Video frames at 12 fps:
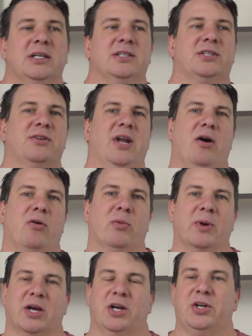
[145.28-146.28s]
So now what
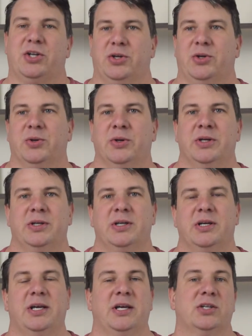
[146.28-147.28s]
we're gonna do
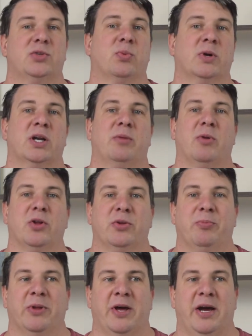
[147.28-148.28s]
is we're gonna
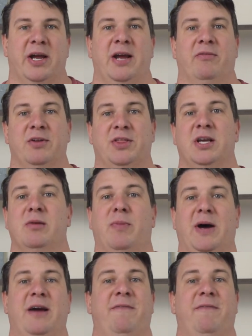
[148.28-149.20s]
multiply everything by